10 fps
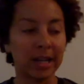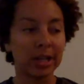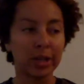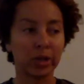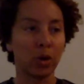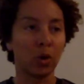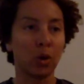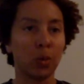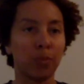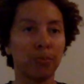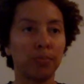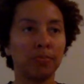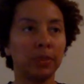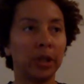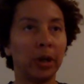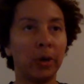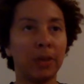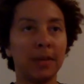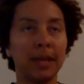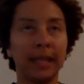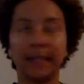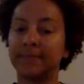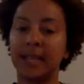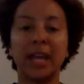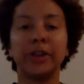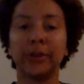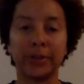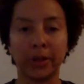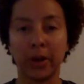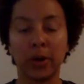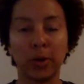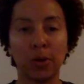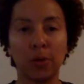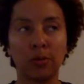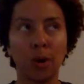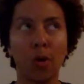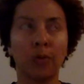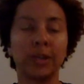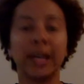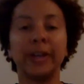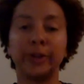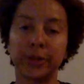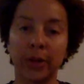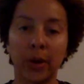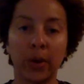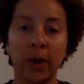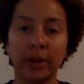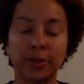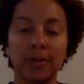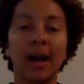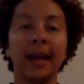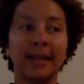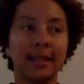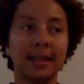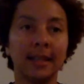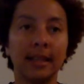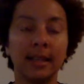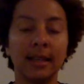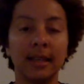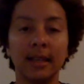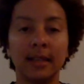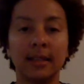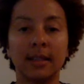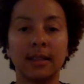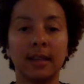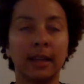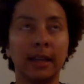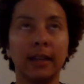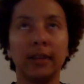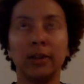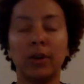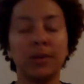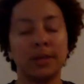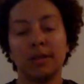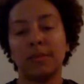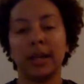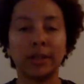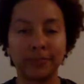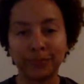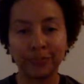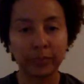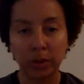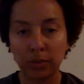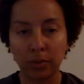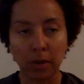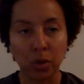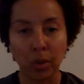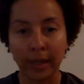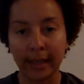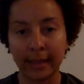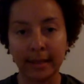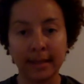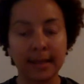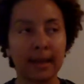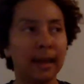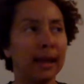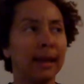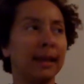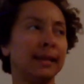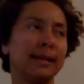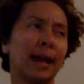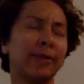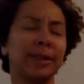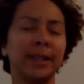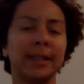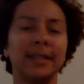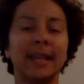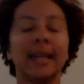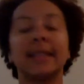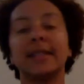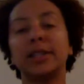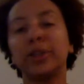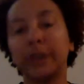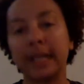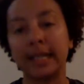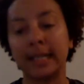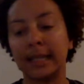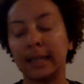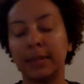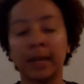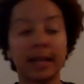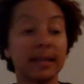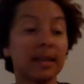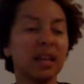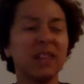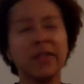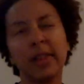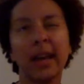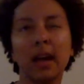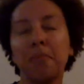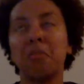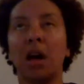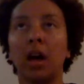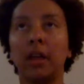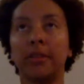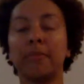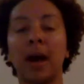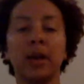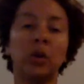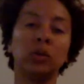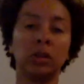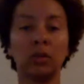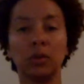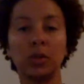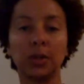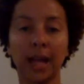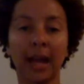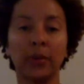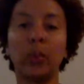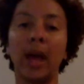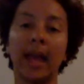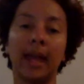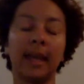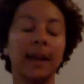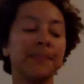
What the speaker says: So, maybe like 10 years ago, over 10 years ago, I tried to study. I was in my 20s and I really didn't take it seriously, but I studied for like a month, my own little kind of way,